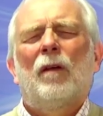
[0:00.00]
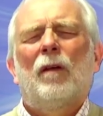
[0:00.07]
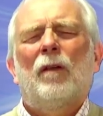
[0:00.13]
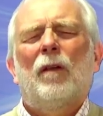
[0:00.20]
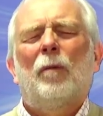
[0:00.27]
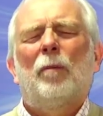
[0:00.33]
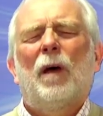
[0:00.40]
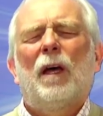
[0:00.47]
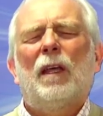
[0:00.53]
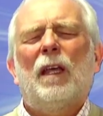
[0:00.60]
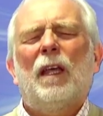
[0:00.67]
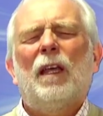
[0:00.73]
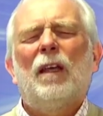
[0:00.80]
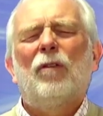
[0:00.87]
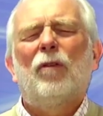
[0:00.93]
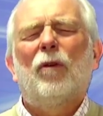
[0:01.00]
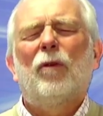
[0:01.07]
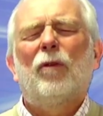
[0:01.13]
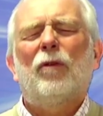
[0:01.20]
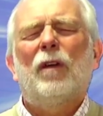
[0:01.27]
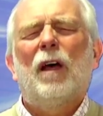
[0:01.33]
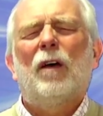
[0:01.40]
that my
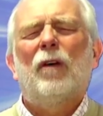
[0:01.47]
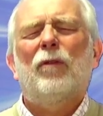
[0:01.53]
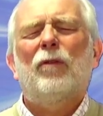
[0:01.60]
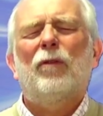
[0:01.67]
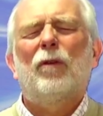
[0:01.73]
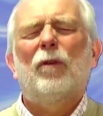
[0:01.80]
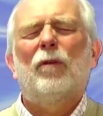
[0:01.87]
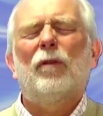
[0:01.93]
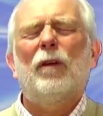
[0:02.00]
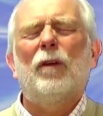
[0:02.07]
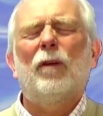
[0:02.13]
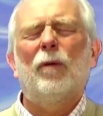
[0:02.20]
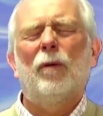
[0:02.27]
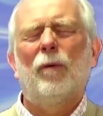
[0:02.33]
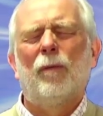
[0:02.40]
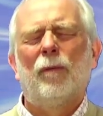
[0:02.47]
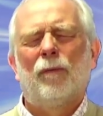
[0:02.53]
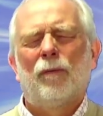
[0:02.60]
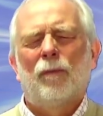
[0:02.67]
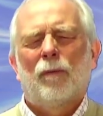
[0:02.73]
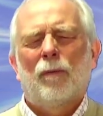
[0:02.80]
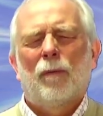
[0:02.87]
angels now serve you.
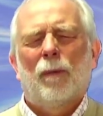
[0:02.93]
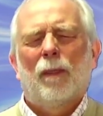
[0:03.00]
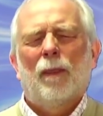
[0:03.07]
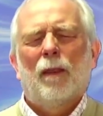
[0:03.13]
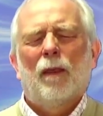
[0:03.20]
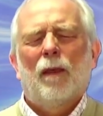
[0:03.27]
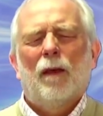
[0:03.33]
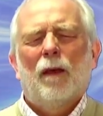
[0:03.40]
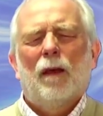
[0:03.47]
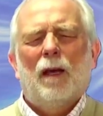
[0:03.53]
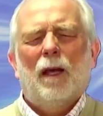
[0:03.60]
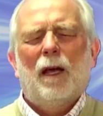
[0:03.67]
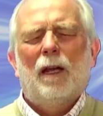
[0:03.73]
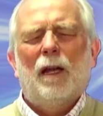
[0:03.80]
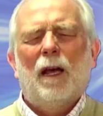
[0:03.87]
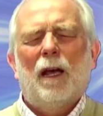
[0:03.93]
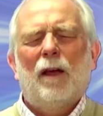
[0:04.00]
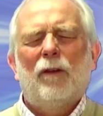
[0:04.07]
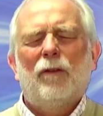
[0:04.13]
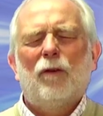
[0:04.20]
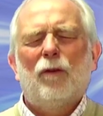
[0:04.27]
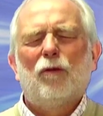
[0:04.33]
And
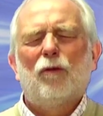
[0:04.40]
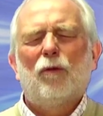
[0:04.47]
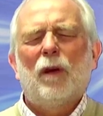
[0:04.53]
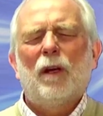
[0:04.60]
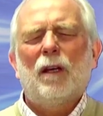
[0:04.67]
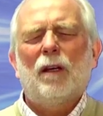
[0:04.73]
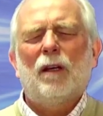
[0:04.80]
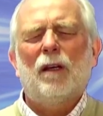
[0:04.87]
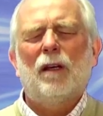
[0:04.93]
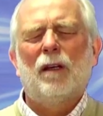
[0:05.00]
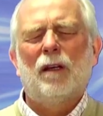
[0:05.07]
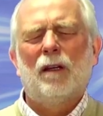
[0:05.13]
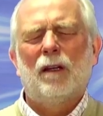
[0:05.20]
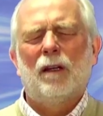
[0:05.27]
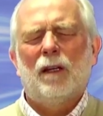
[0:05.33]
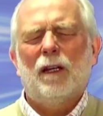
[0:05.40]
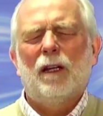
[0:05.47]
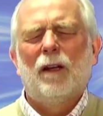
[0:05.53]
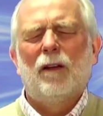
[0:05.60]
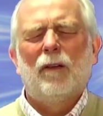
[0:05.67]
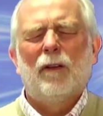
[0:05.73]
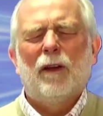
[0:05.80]
as you drink
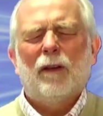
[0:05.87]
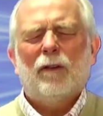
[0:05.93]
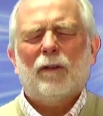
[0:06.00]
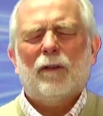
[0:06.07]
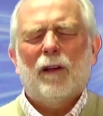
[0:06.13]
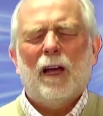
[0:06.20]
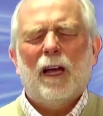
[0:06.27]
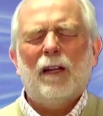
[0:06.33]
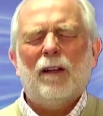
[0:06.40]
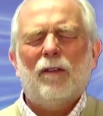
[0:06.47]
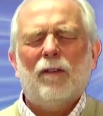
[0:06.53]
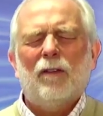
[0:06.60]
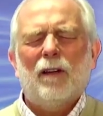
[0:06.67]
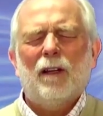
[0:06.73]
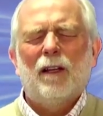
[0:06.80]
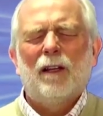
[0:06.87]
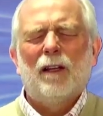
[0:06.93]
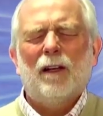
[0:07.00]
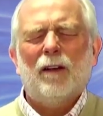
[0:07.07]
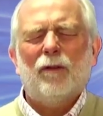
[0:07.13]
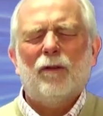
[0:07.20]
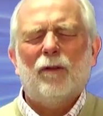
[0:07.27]
in this light
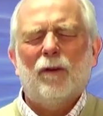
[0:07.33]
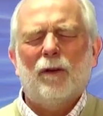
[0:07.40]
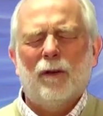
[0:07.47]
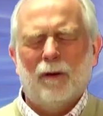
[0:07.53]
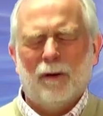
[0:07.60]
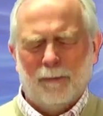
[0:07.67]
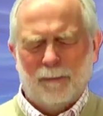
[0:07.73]
elixir,